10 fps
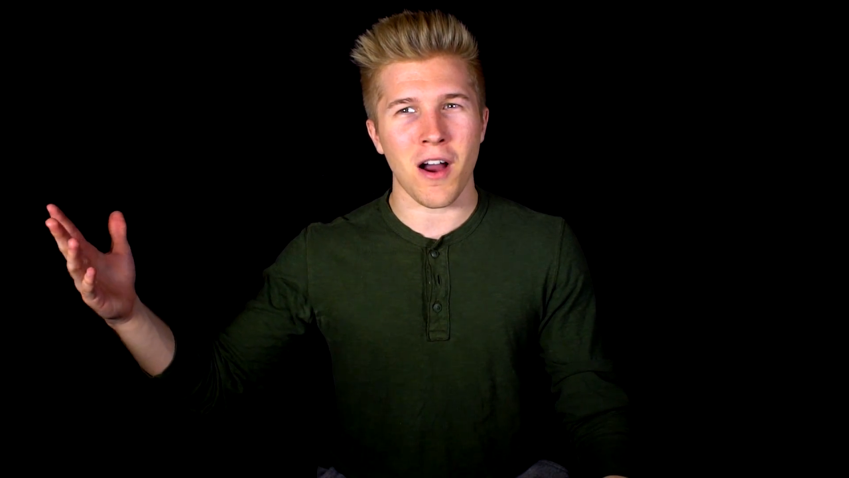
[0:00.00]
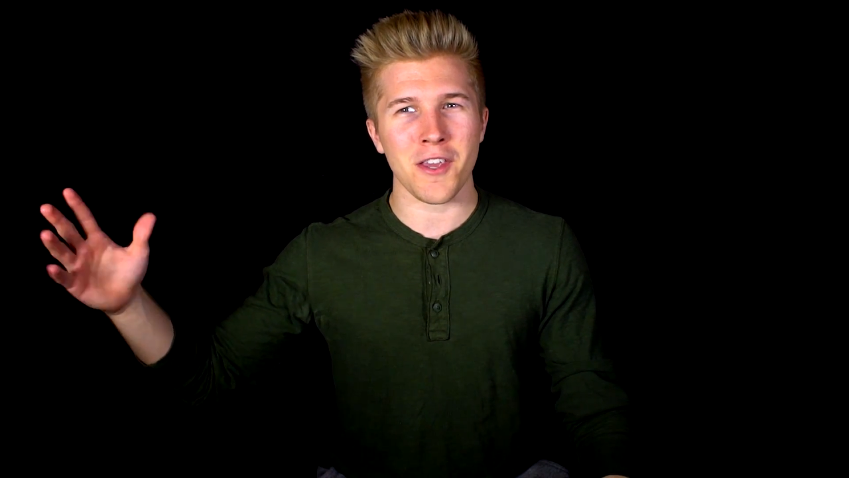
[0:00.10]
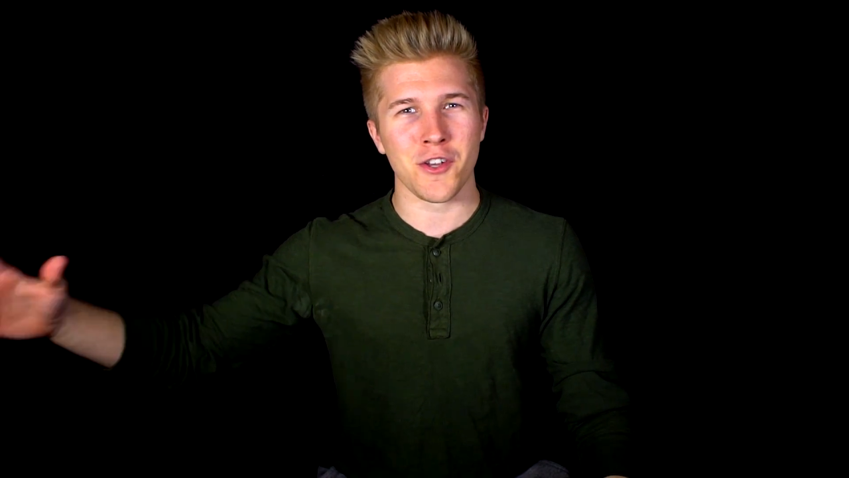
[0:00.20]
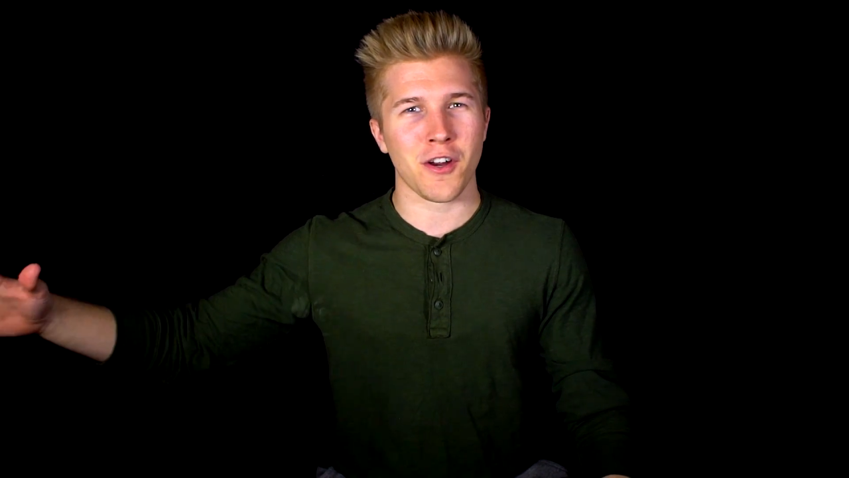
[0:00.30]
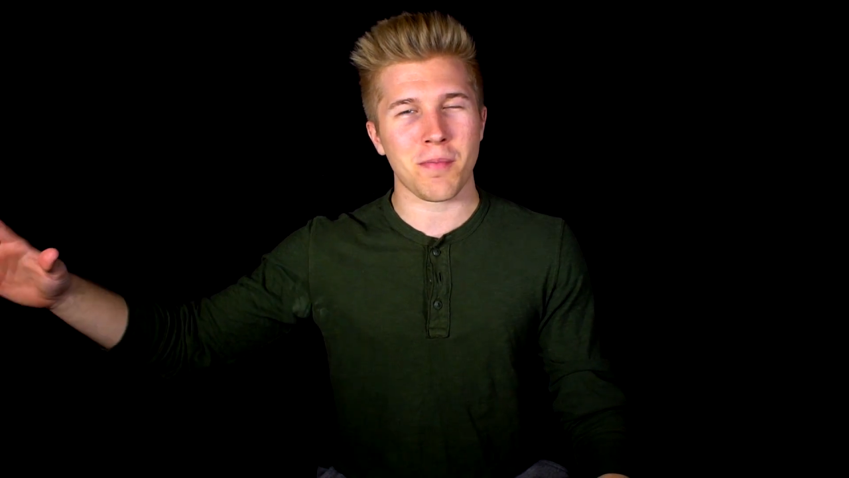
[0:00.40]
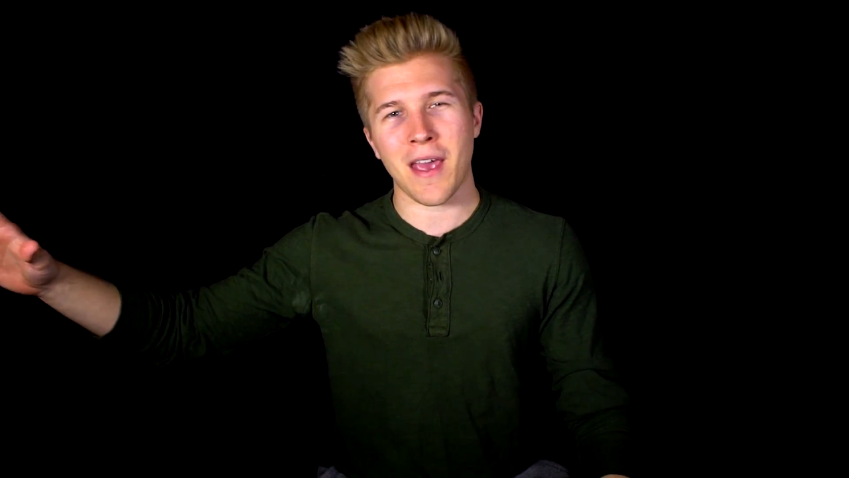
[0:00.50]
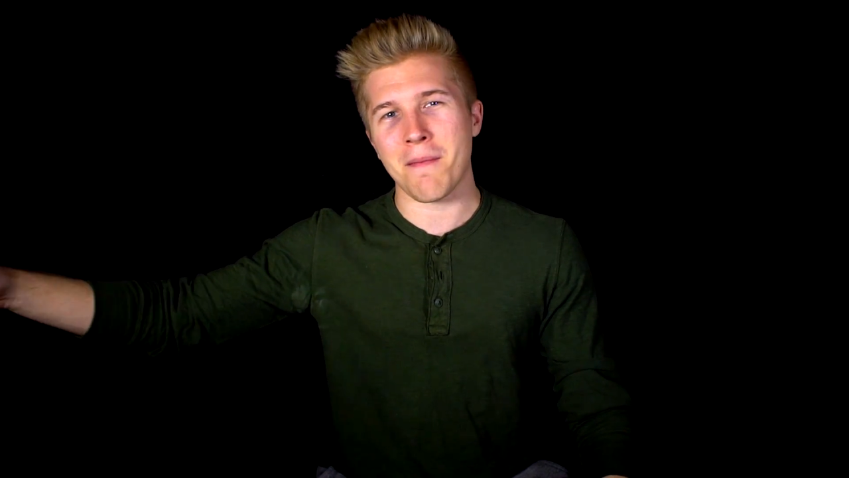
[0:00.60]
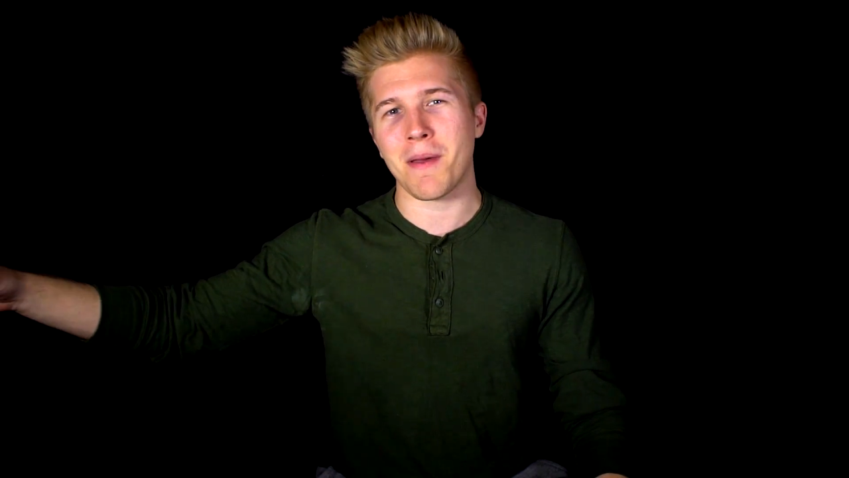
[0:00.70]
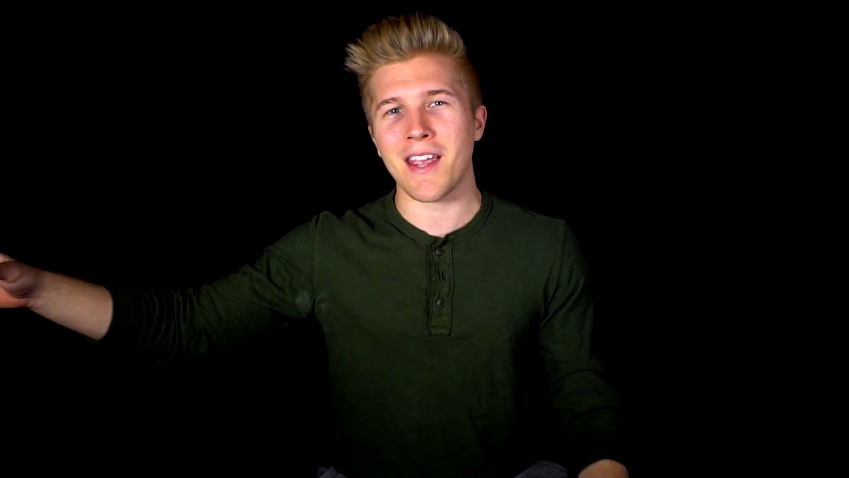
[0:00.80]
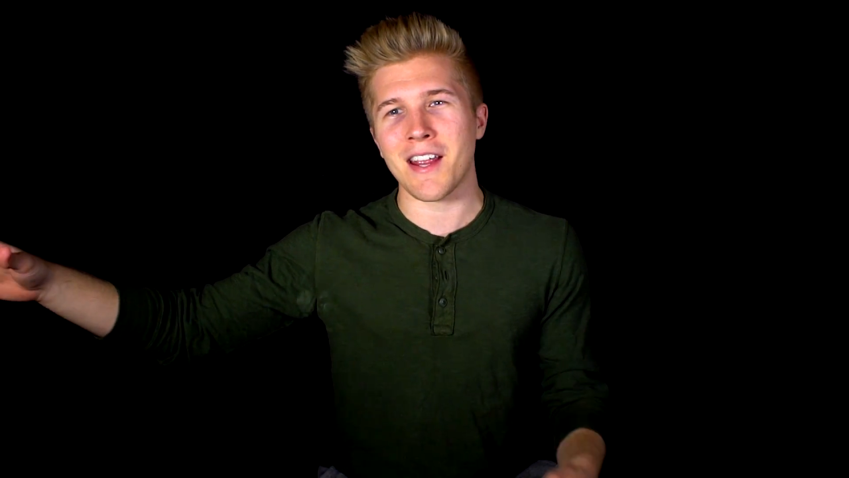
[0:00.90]
a Europe
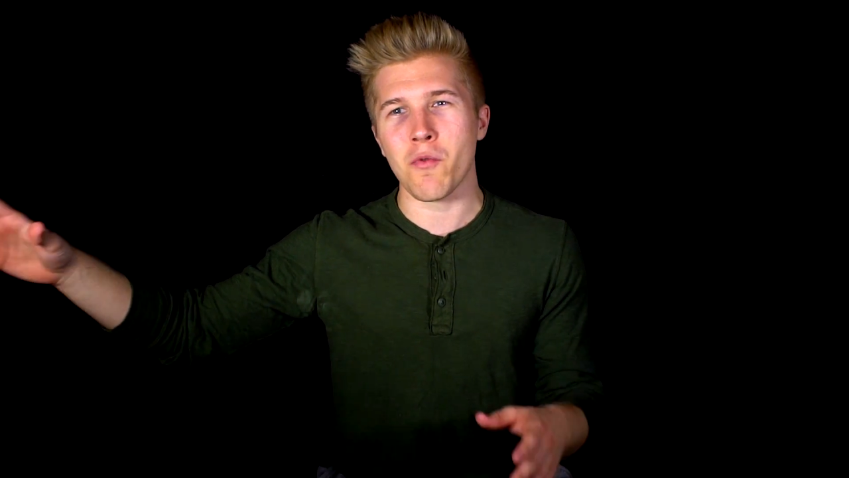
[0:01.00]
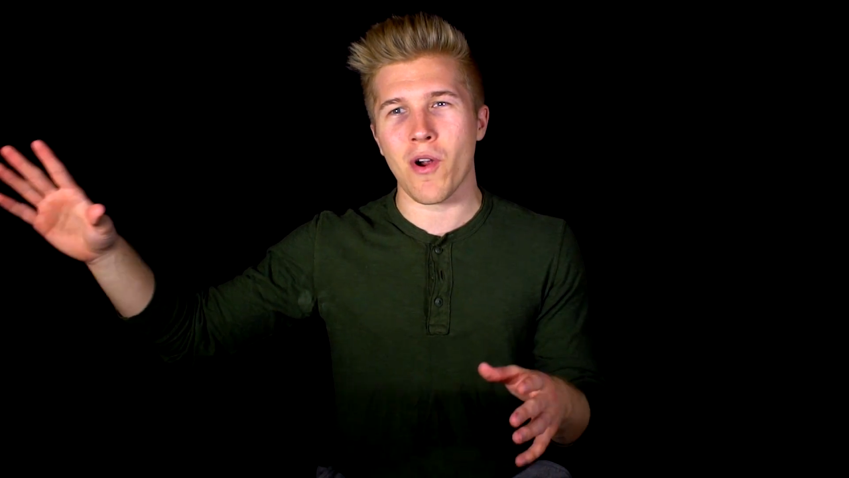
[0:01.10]
campaign